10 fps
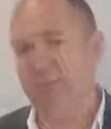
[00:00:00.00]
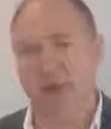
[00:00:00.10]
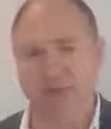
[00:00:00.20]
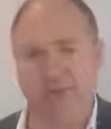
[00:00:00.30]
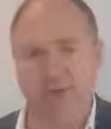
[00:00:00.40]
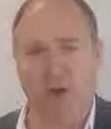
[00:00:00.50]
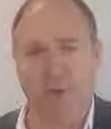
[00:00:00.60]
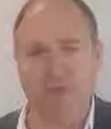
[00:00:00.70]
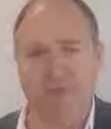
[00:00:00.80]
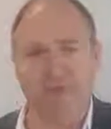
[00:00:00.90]
Lots of different
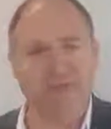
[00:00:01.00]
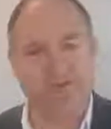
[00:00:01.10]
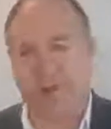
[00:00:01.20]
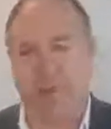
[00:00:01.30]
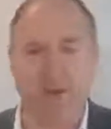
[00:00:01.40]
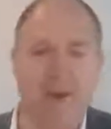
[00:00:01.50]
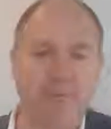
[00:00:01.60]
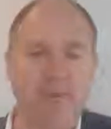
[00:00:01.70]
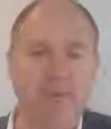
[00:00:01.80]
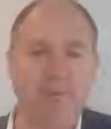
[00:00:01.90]
options. It's completely
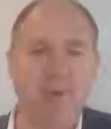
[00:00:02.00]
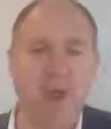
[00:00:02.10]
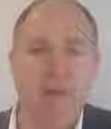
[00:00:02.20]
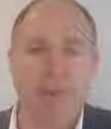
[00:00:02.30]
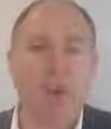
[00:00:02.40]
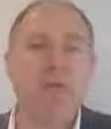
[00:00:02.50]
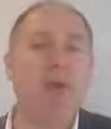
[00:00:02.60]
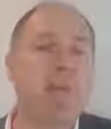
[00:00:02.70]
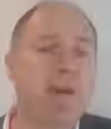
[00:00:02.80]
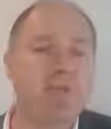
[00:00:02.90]
up to you. But what I
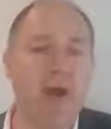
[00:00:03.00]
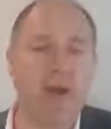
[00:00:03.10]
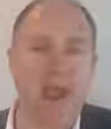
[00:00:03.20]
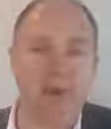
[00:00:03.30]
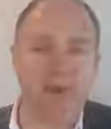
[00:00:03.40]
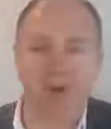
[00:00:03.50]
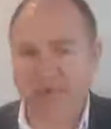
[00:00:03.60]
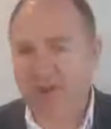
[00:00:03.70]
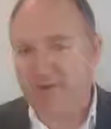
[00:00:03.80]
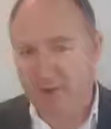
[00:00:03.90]
recommend right now is
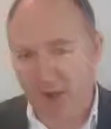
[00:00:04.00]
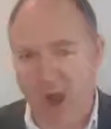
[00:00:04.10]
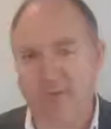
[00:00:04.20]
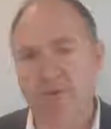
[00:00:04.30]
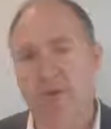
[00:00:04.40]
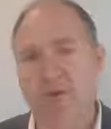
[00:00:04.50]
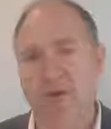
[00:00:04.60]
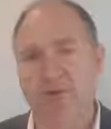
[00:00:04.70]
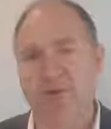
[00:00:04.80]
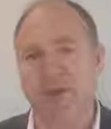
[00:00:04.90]
I've given you an overview
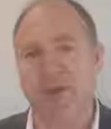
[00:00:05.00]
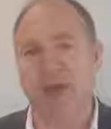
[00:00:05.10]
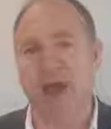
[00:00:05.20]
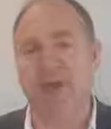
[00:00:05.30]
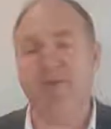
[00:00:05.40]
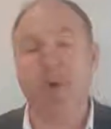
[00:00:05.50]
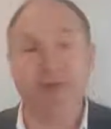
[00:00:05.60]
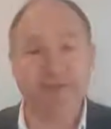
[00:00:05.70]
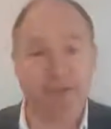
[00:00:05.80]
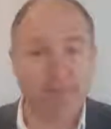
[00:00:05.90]
of the
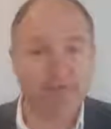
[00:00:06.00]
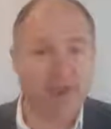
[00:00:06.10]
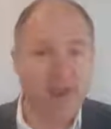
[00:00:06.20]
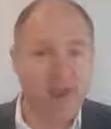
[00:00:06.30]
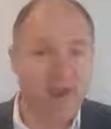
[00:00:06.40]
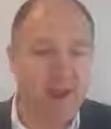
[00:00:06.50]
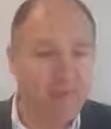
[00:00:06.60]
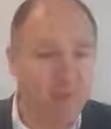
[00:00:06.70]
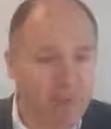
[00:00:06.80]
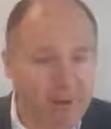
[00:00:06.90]
4 steps.
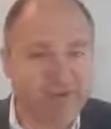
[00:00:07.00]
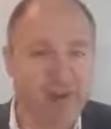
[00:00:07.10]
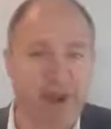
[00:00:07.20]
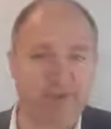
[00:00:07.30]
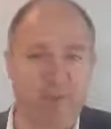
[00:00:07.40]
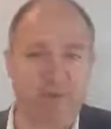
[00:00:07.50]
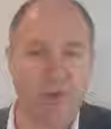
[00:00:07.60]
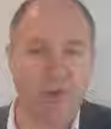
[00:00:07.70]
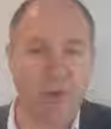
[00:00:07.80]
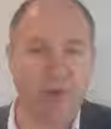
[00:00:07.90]
If it resonates with
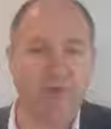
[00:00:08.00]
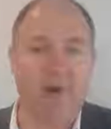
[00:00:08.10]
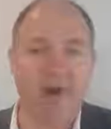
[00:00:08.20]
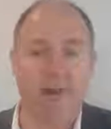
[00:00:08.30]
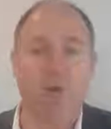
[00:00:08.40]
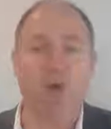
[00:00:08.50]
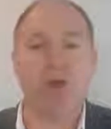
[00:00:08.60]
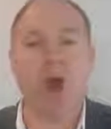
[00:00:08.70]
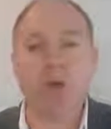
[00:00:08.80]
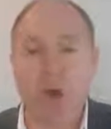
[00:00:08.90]
you and you want to find out more,
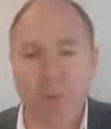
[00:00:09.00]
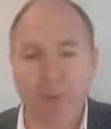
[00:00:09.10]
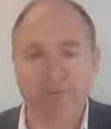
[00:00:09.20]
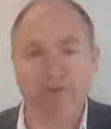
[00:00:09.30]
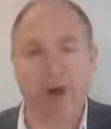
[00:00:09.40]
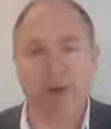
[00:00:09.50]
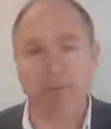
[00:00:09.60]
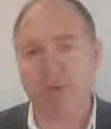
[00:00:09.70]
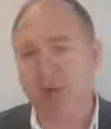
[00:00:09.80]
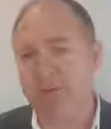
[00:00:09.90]
go to our website
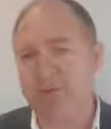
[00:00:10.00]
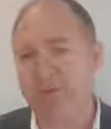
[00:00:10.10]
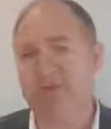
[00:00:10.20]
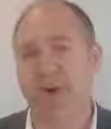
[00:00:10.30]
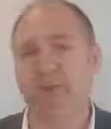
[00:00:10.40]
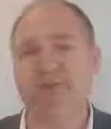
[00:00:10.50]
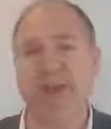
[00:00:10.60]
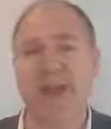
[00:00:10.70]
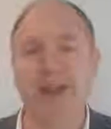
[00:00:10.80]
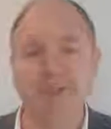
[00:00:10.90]
at
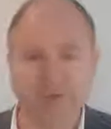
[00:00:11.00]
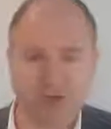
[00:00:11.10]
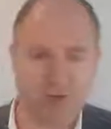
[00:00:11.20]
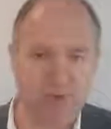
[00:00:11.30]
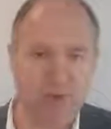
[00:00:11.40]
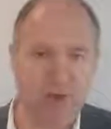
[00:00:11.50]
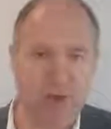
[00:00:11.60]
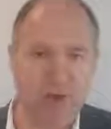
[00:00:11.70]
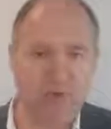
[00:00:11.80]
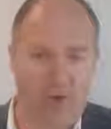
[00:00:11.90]

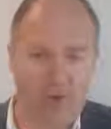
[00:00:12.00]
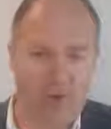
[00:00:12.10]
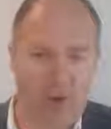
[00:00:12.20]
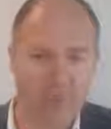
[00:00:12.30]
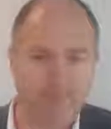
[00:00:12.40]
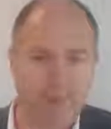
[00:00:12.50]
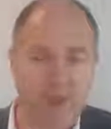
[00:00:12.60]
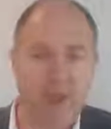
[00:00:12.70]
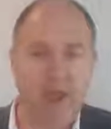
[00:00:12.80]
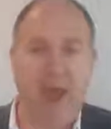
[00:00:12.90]
profitresultsinstitute.com,
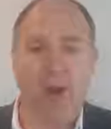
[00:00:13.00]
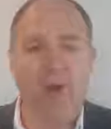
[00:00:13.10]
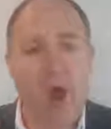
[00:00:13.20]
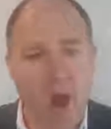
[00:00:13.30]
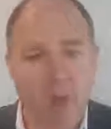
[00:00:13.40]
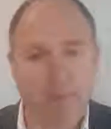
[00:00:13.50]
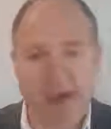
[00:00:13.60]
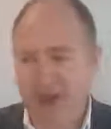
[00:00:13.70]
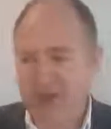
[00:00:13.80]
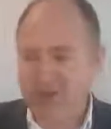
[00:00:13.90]
and on the
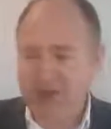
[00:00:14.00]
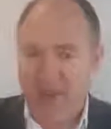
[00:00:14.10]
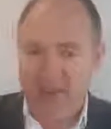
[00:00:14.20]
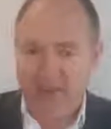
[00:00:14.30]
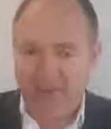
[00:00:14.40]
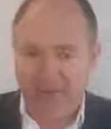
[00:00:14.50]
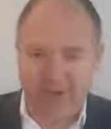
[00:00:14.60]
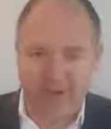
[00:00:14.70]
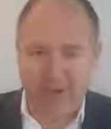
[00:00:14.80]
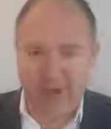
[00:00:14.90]
homepage,
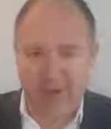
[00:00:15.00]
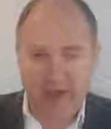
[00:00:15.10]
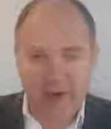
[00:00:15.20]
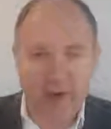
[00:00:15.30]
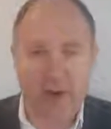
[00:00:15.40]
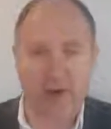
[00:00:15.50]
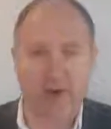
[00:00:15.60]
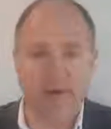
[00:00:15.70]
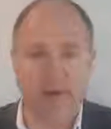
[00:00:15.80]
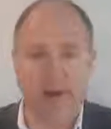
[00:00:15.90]
there's a video there. Click on
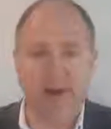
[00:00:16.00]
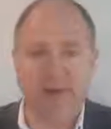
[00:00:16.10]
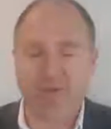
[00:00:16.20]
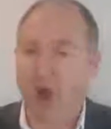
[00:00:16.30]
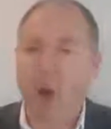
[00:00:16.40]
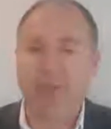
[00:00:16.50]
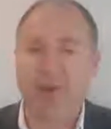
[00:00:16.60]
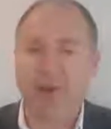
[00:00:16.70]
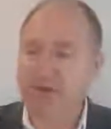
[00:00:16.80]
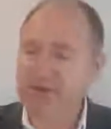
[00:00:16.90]
it. You don't have to
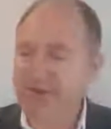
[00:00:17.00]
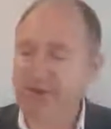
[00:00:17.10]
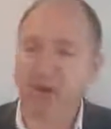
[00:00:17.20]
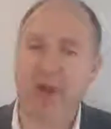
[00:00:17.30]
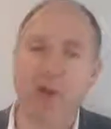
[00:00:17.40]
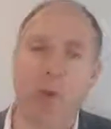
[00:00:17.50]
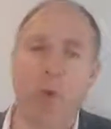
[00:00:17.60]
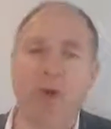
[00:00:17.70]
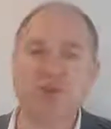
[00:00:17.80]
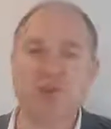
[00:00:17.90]
opt in. Just click on it
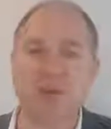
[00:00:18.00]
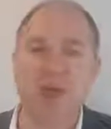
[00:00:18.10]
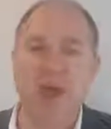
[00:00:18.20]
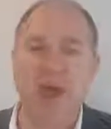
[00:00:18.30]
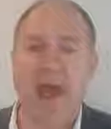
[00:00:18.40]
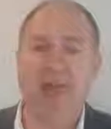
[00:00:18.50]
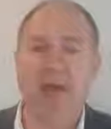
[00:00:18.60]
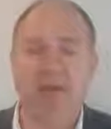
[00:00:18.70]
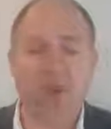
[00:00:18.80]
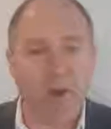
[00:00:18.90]
and watch it.
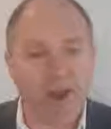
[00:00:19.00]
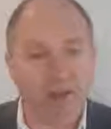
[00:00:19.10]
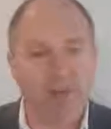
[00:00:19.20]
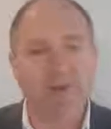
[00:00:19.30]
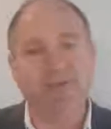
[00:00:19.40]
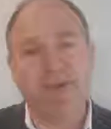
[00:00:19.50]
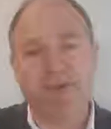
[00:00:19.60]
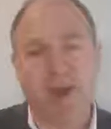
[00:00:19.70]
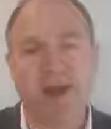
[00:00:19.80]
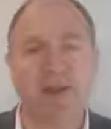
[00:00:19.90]
And then if you want to get the rest of the
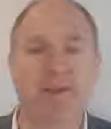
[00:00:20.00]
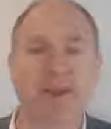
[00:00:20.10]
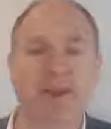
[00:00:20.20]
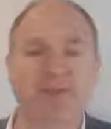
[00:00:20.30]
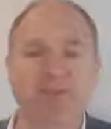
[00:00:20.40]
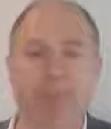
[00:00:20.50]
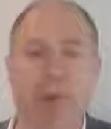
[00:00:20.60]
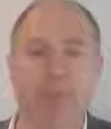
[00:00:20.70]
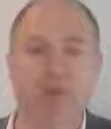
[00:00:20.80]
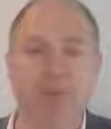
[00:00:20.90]
training, you can just
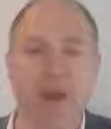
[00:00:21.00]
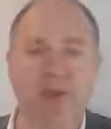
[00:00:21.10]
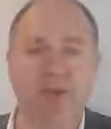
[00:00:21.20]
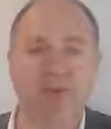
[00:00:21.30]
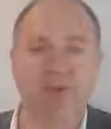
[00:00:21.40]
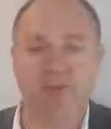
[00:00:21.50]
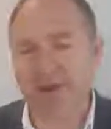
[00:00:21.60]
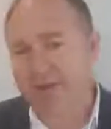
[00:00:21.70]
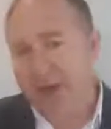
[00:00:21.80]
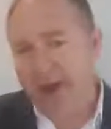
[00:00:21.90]
pop your email address in.
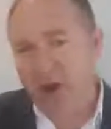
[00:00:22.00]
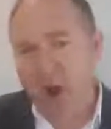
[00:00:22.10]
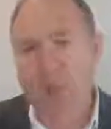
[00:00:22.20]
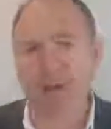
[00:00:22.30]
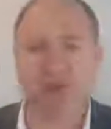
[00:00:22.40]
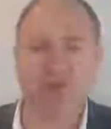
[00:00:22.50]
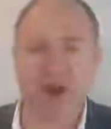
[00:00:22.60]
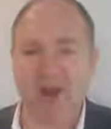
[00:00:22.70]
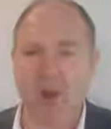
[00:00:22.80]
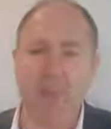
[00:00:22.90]
But it's about a 9-minute
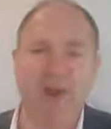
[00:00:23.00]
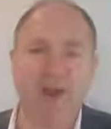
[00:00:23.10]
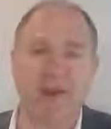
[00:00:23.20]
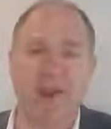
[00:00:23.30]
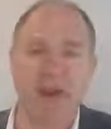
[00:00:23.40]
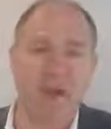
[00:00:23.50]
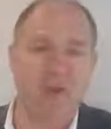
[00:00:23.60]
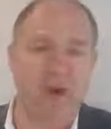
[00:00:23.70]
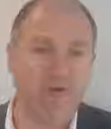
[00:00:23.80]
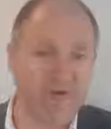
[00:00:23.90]
training. I break
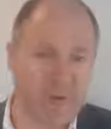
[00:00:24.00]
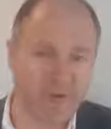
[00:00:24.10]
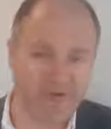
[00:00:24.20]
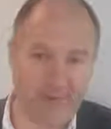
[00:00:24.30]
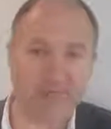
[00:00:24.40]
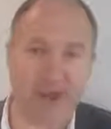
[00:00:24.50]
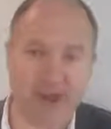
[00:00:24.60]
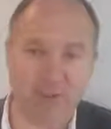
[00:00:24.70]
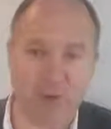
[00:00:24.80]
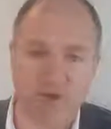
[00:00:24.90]
those 4 steps
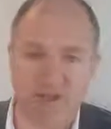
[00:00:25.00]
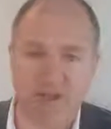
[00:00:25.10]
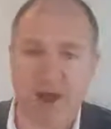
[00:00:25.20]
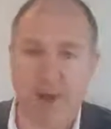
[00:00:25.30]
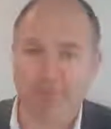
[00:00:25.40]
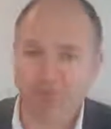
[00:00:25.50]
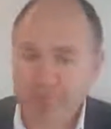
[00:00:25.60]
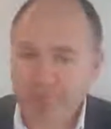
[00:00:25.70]
down into more detail.